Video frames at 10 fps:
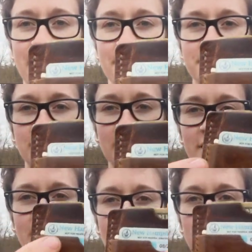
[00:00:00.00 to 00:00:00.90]
Um,
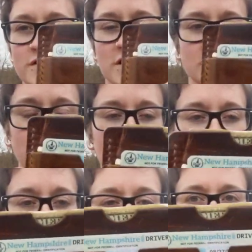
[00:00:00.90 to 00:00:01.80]
horizontal
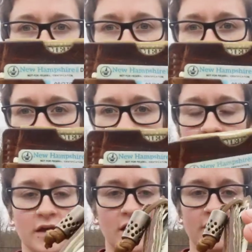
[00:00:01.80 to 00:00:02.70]
pocket here,
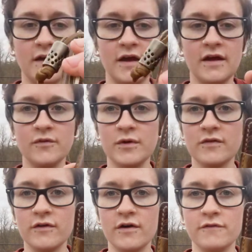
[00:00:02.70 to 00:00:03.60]
and then we
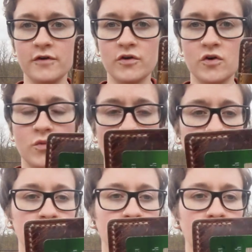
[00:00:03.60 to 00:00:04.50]
have a vertical
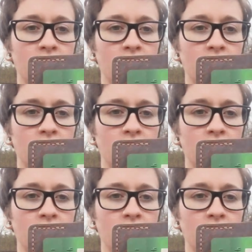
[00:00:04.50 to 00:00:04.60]
one.